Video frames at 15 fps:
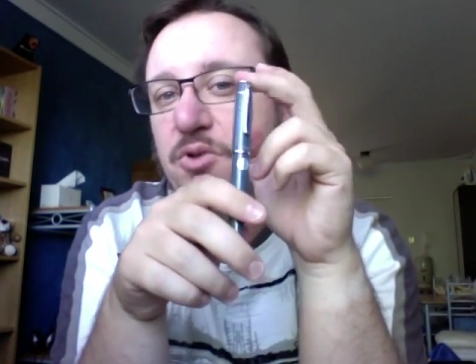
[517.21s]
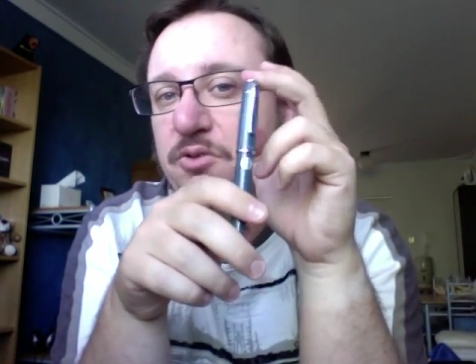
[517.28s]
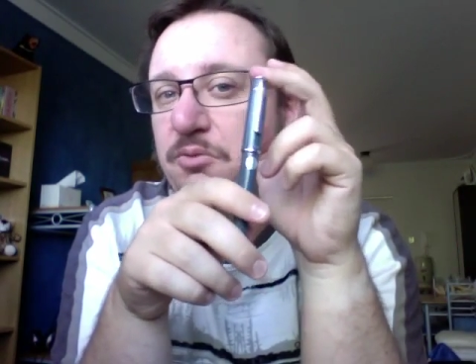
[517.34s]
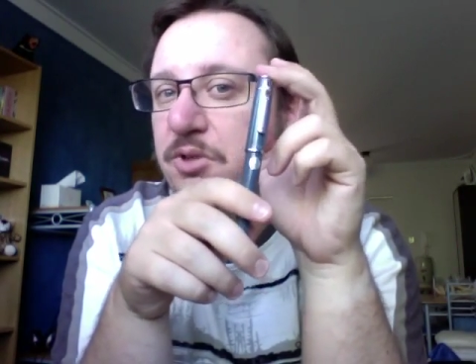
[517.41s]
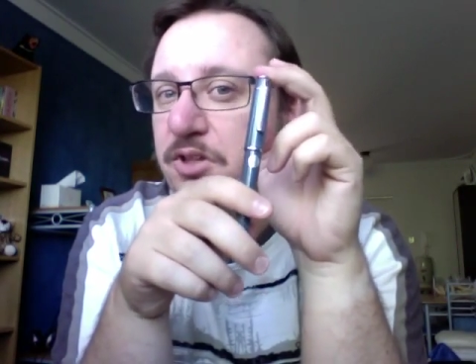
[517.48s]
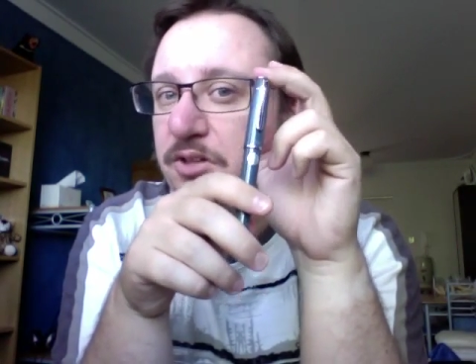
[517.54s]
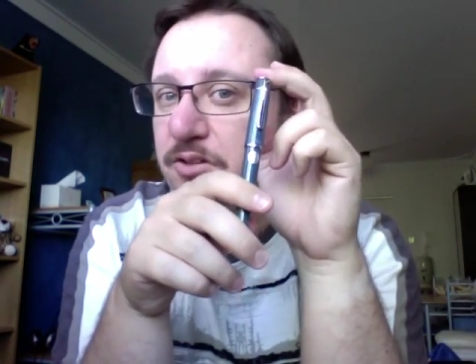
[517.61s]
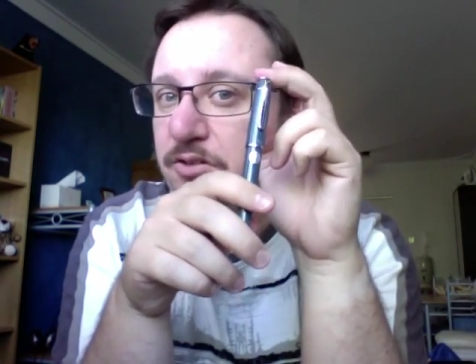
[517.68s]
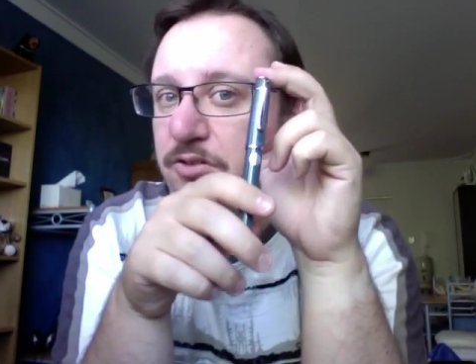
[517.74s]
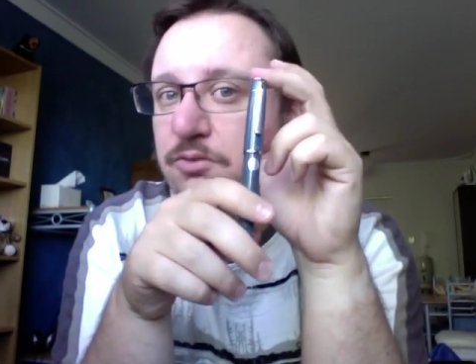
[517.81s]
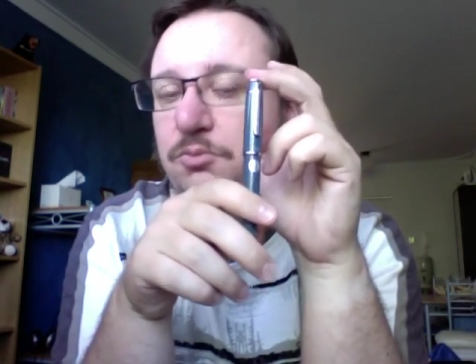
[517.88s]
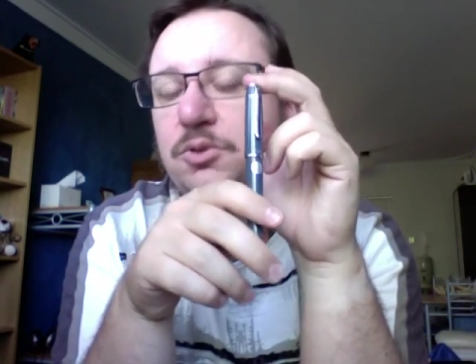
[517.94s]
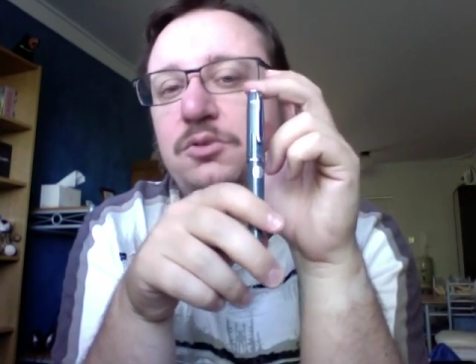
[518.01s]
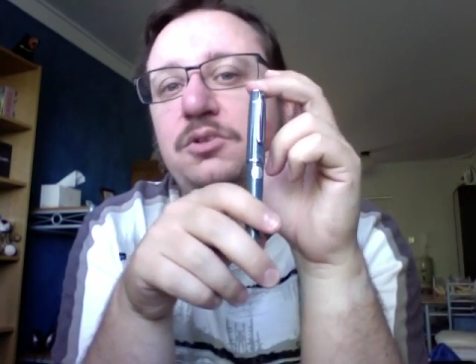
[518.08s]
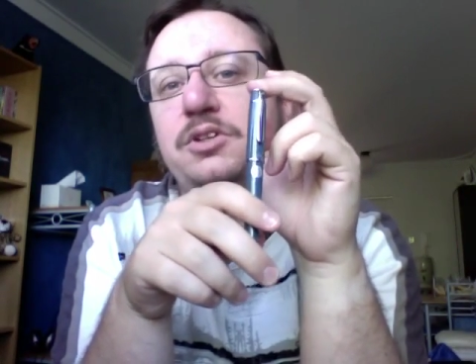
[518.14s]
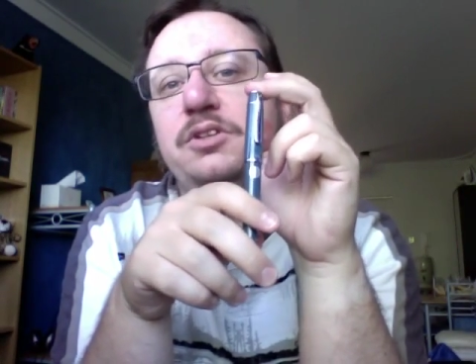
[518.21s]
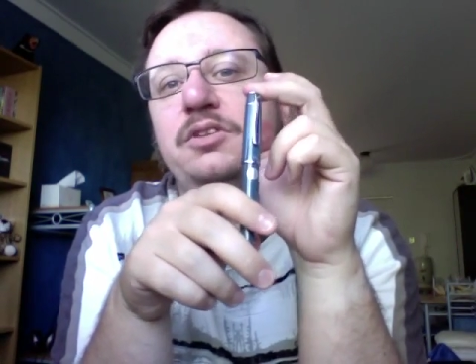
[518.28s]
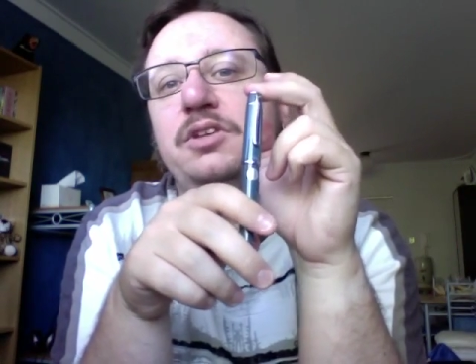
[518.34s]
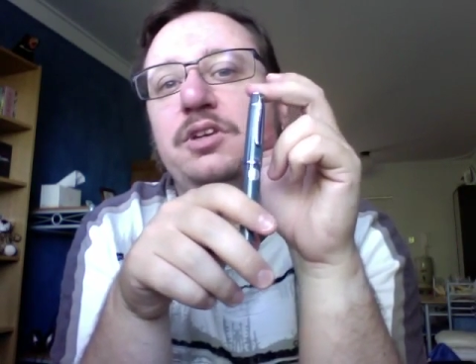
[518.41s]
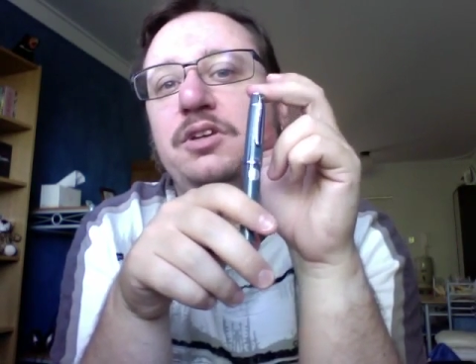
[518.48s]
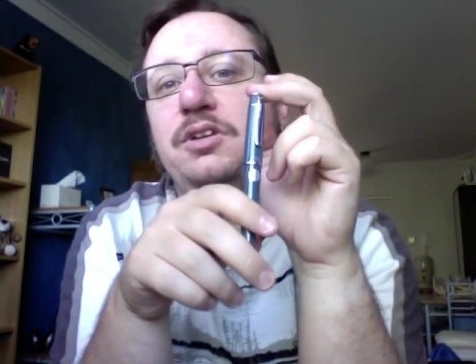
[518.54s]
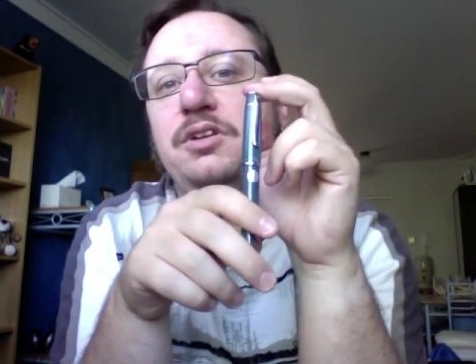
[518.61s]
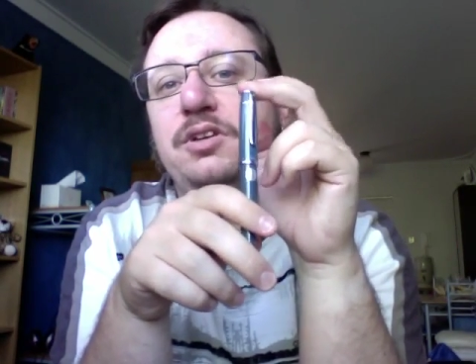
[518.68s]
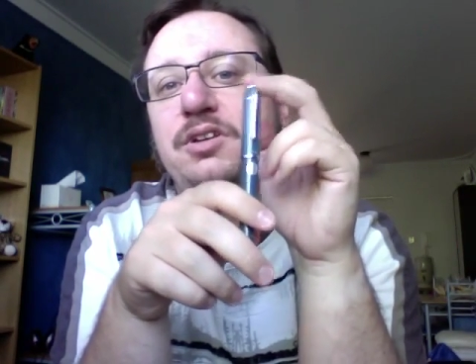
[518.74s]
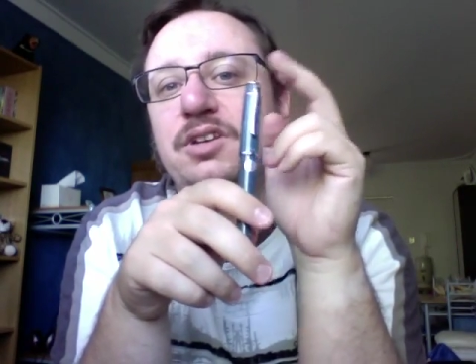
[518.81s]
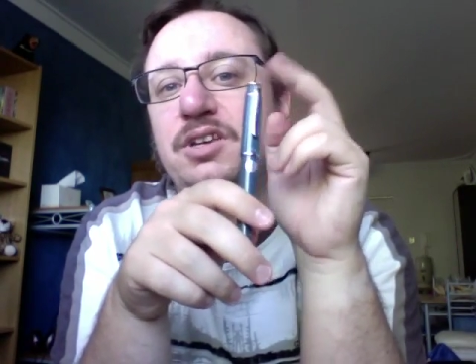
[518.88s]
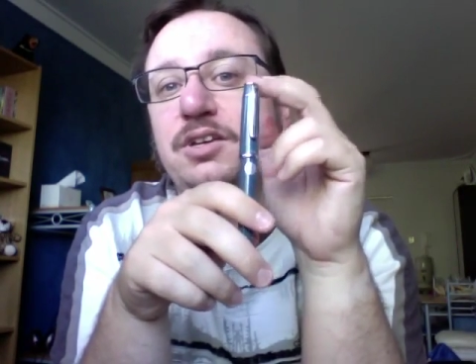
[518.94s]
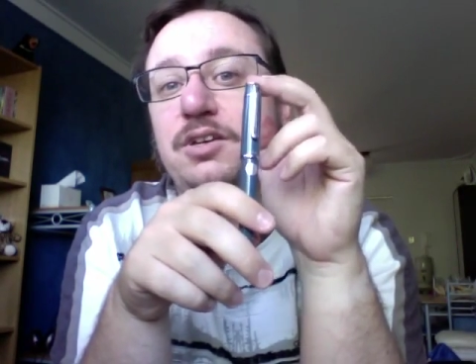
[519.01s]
possibly a little smaller than an